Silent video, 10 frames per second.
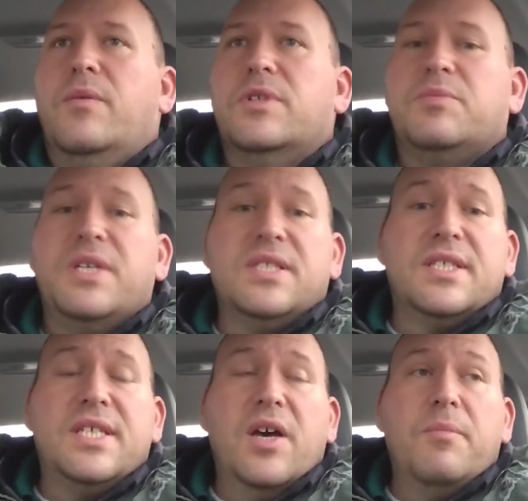which
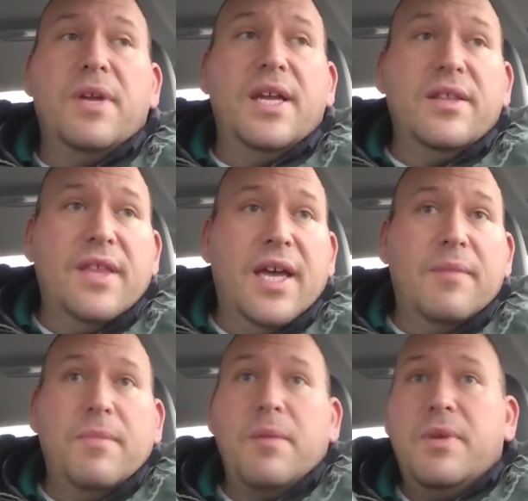means to tell me
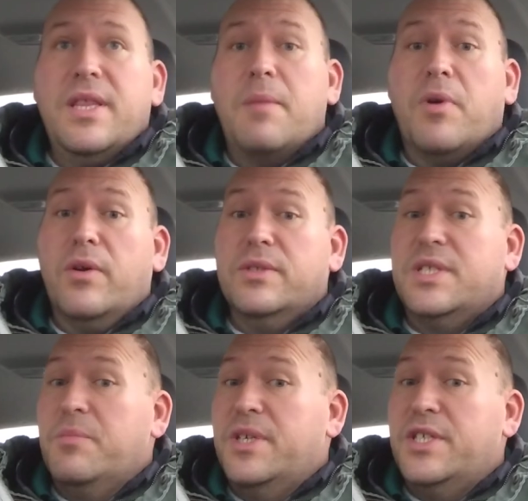that maybe they borrowed
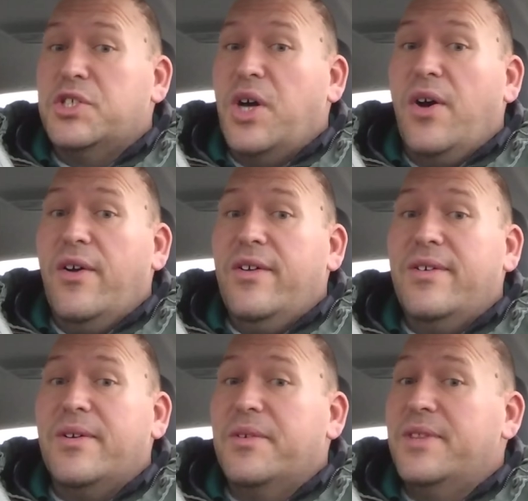somebody's car,
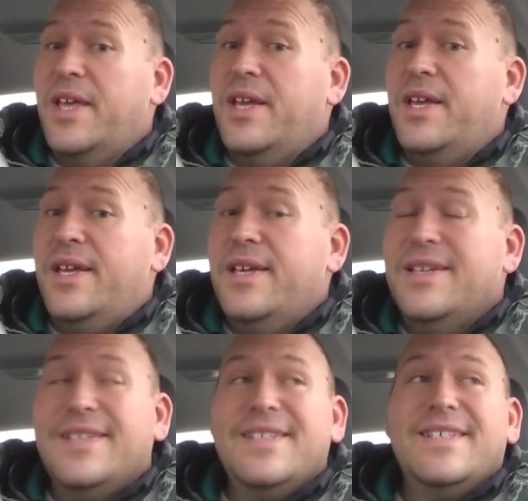or maybe
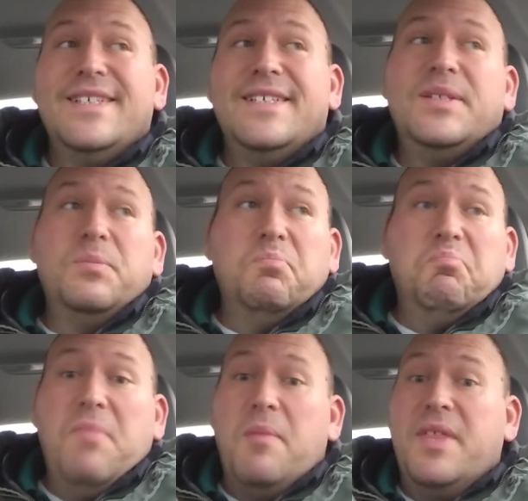
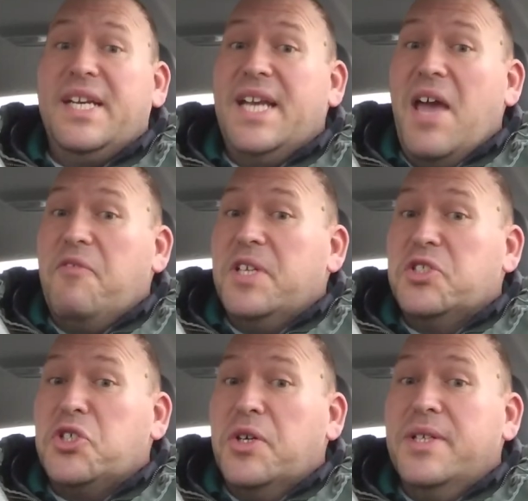they didn't have
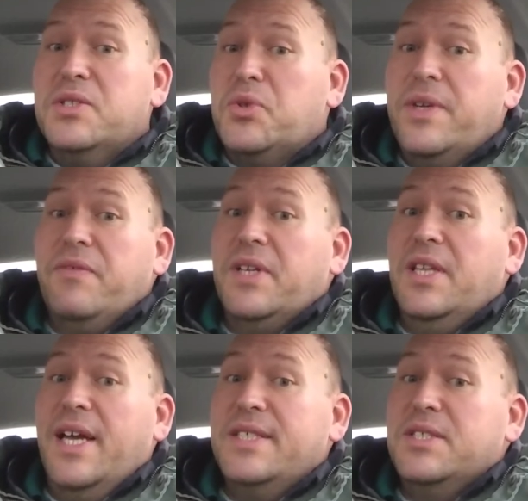insurance or even a
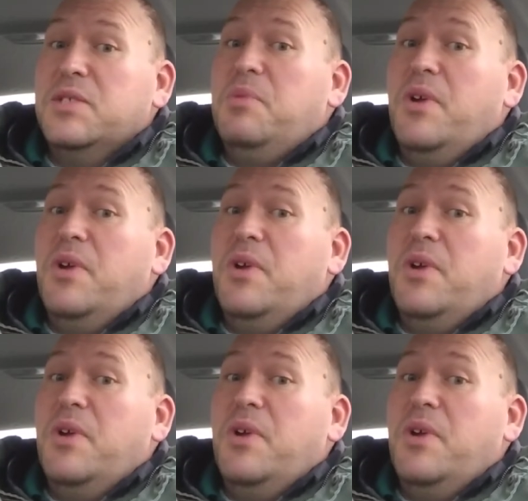license,